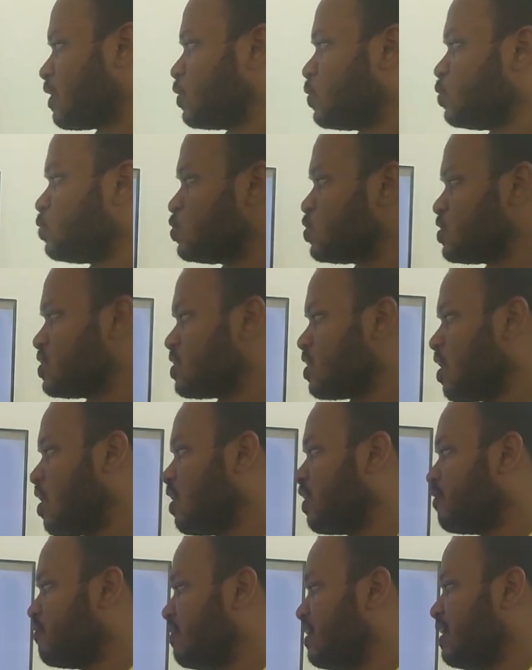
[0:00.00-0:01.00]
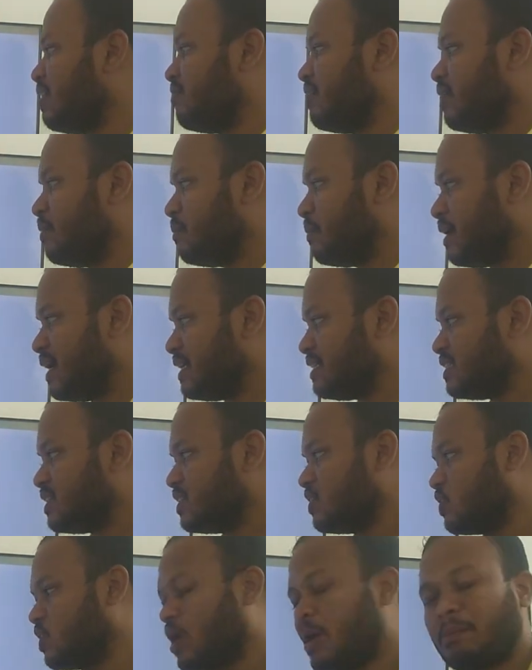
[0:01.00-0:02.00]
Too strong wind will make
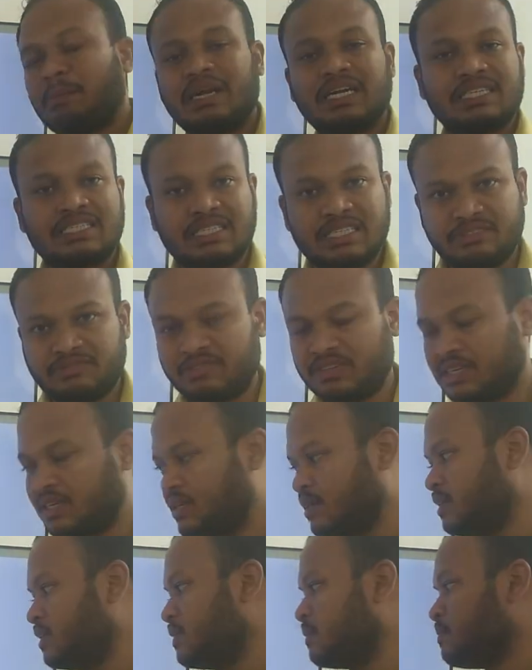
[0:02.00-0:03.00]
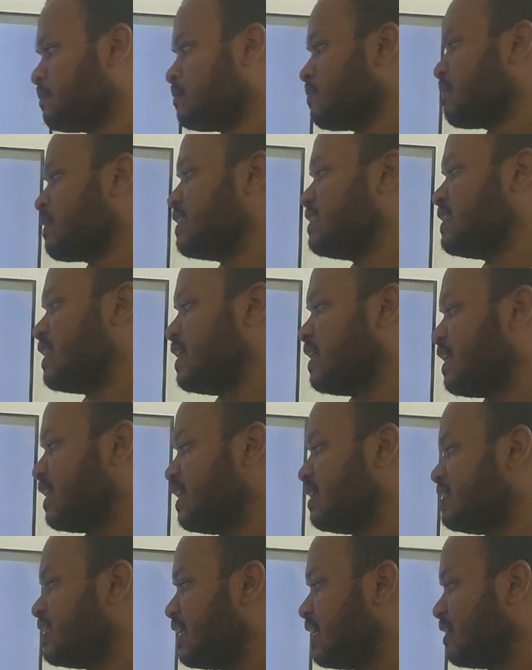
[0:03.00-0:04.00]
the droplet drift.
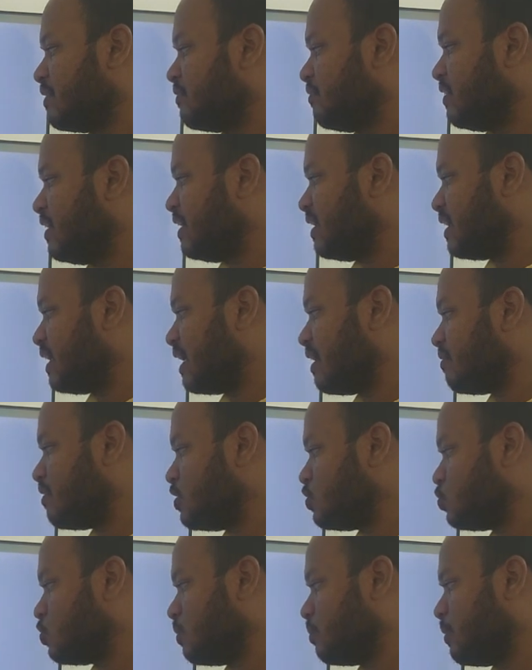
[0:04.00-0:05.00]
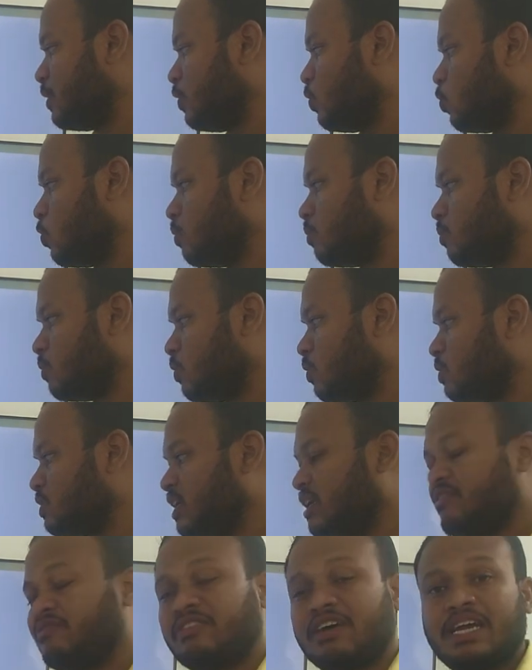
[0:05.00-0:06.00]
Generally, the wind level should be no more
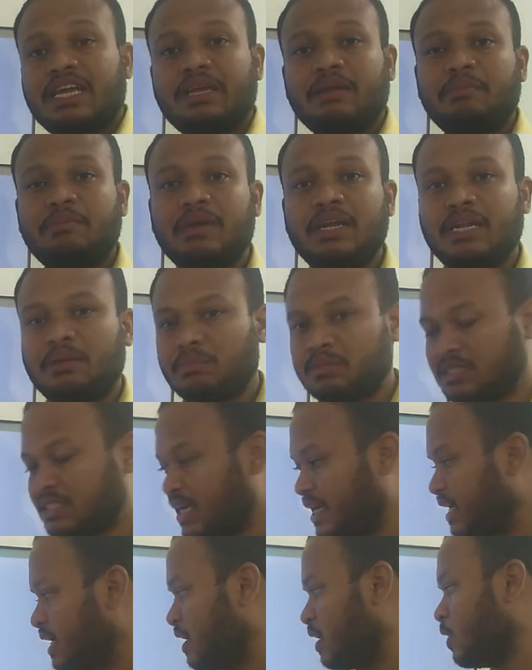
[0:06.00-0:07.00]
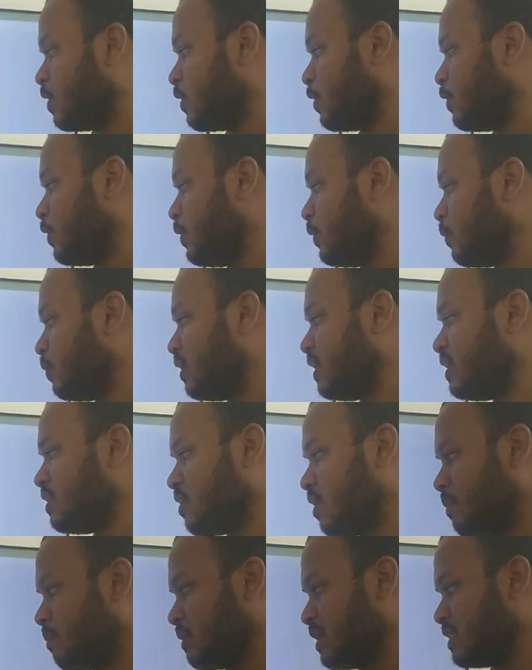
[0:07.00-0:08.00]
than 5 meters per second during
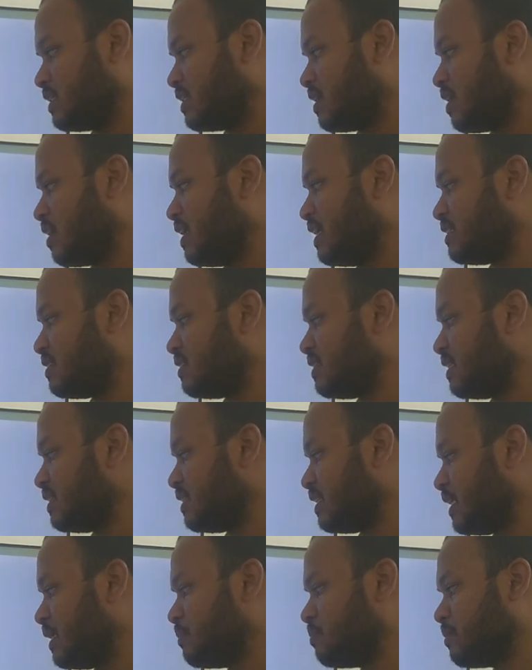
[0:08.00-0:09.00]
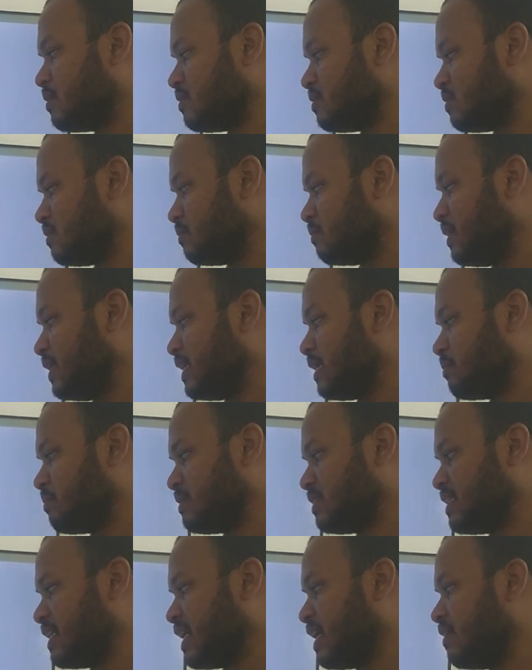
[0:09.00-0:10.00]
operation or less than 3 meters
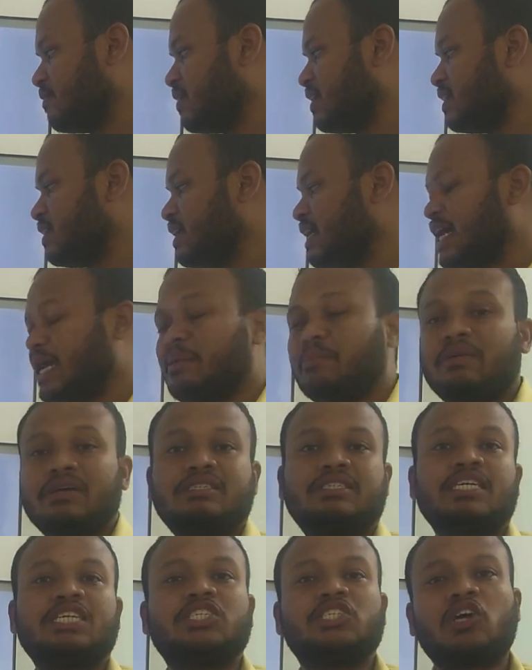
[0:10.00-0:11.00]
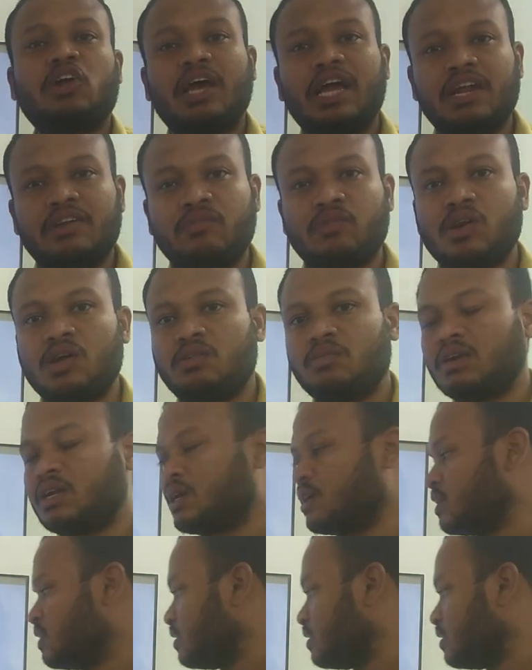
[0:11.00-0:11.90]
per second when the herbicides are involved.